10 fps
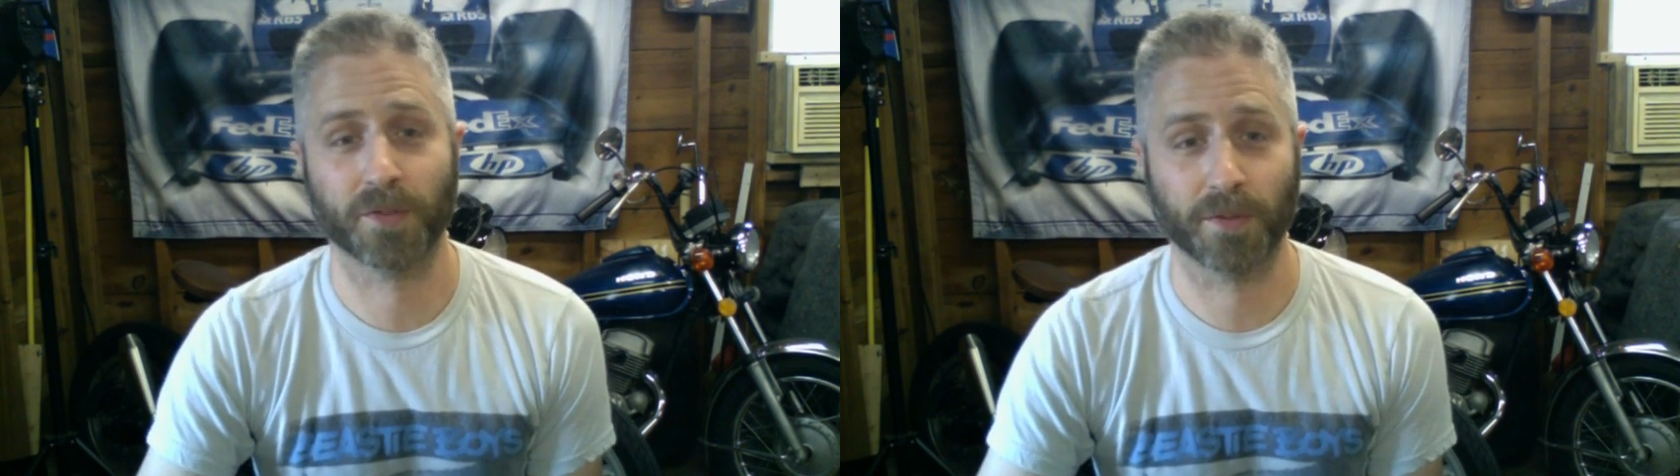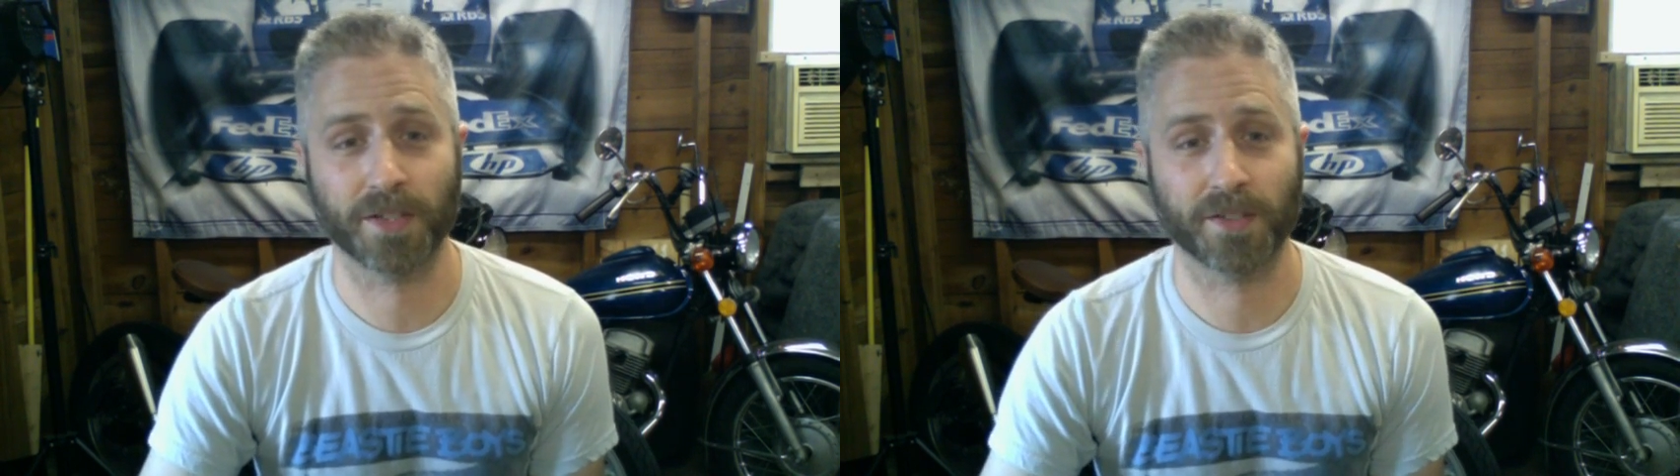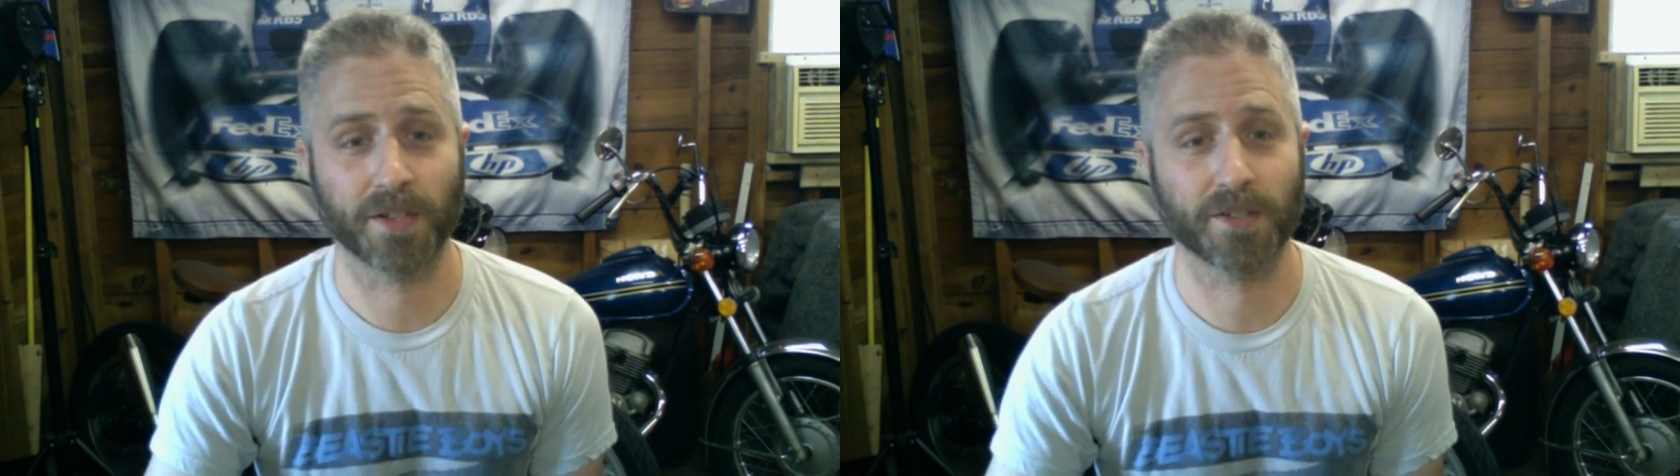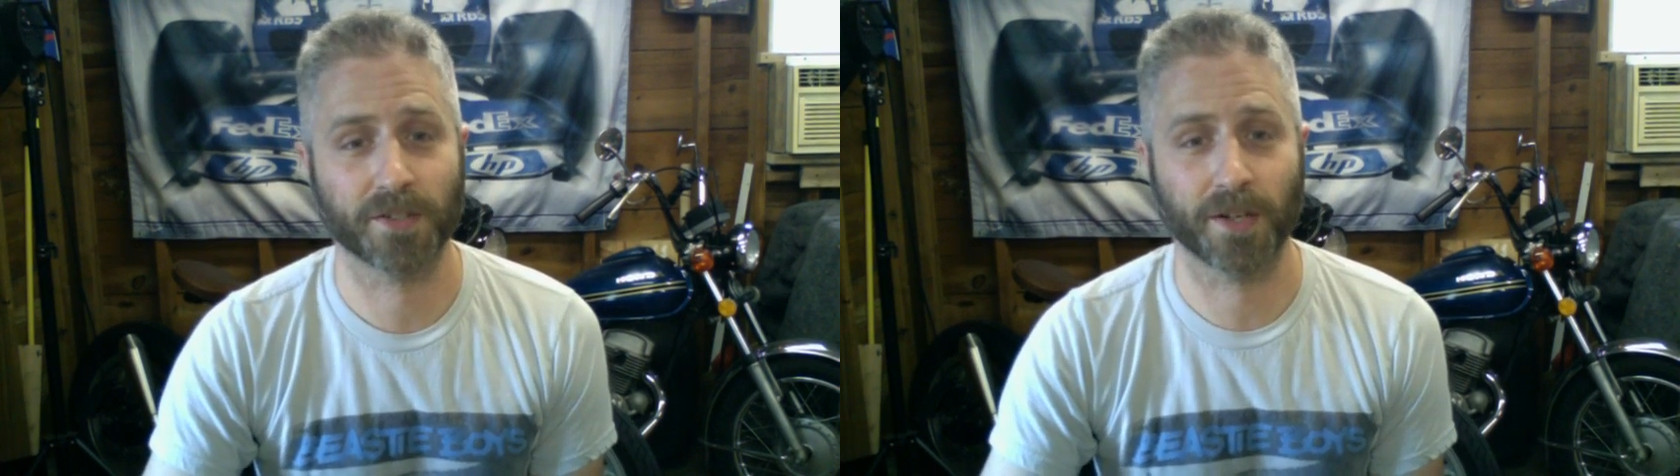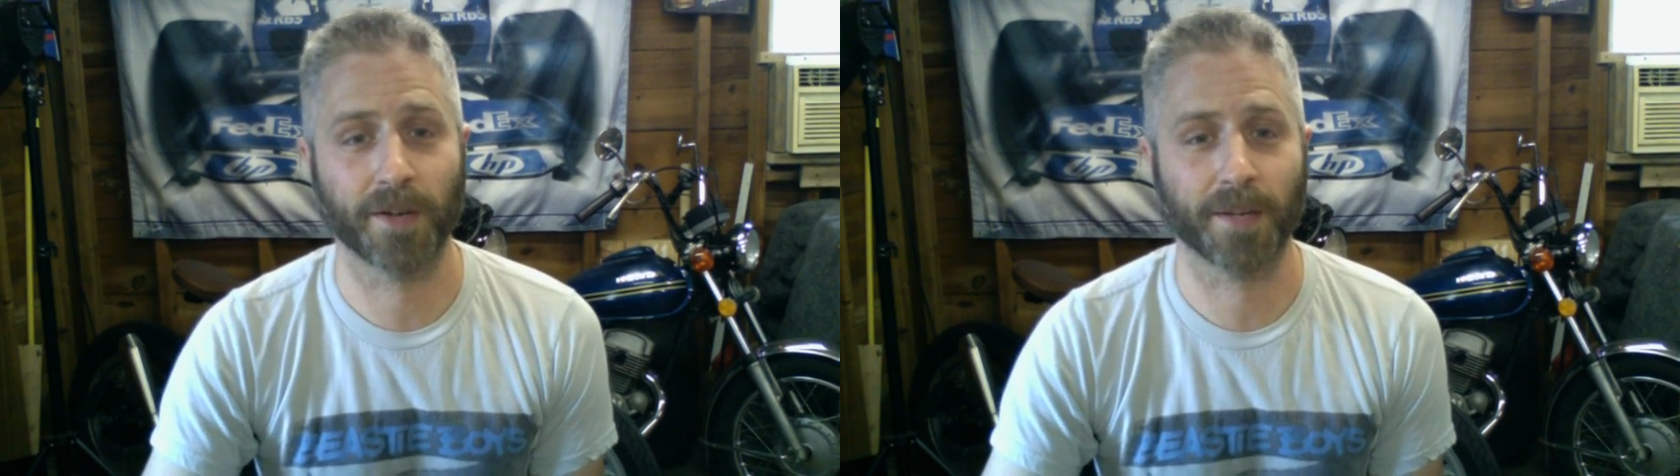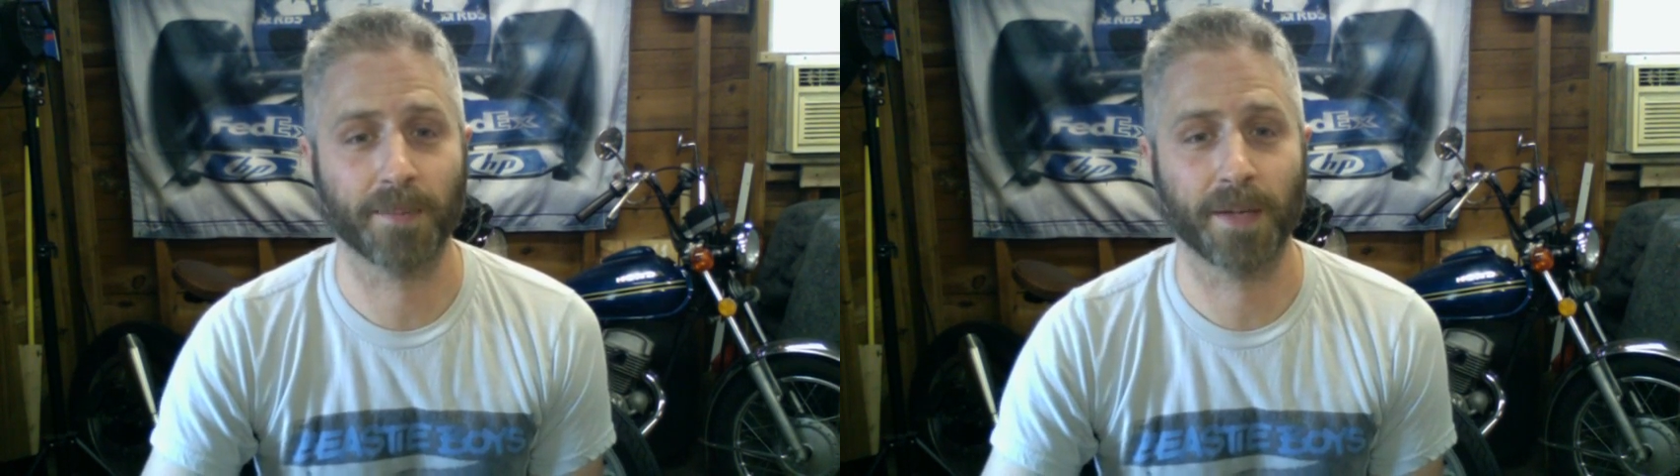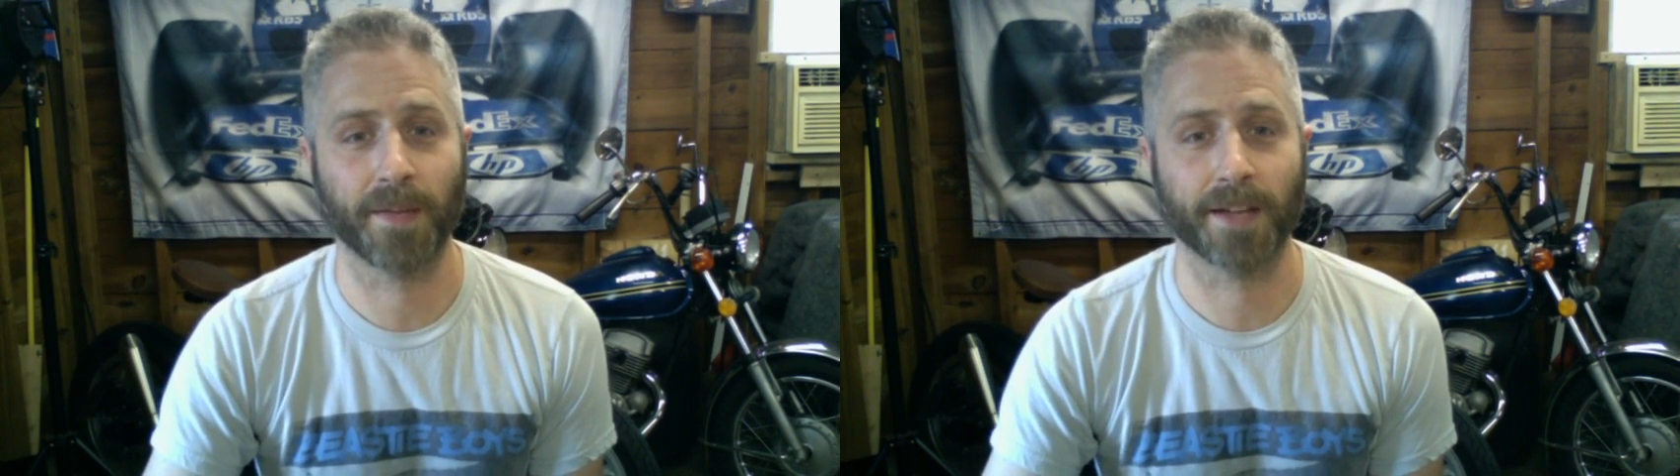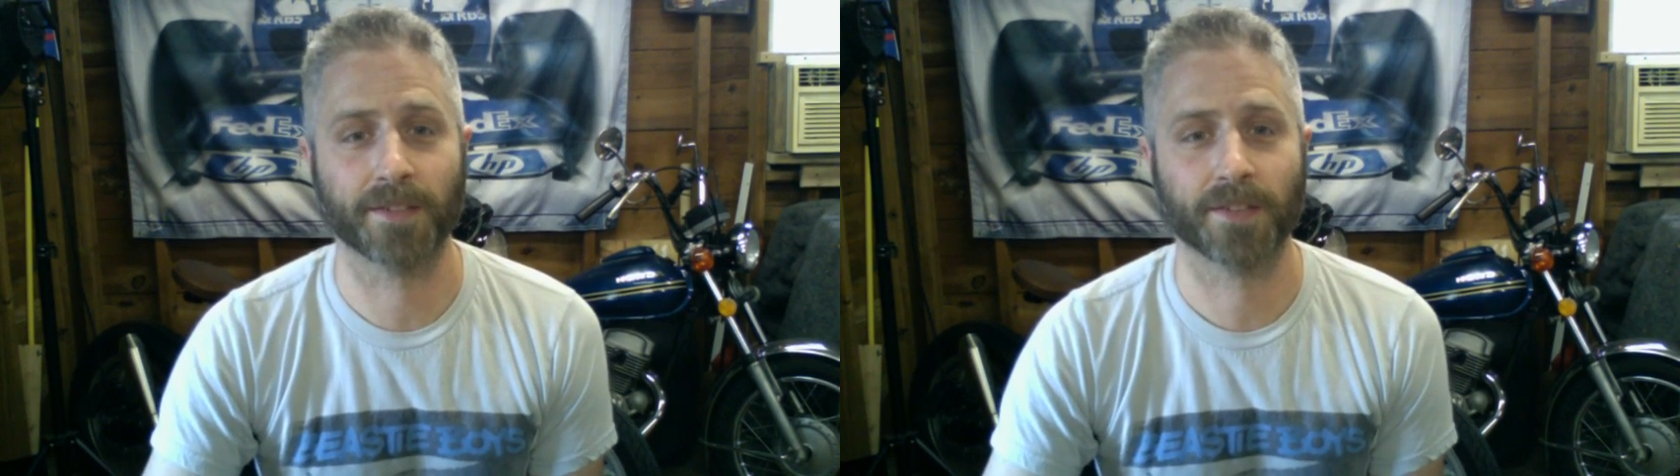research, so I recommend that.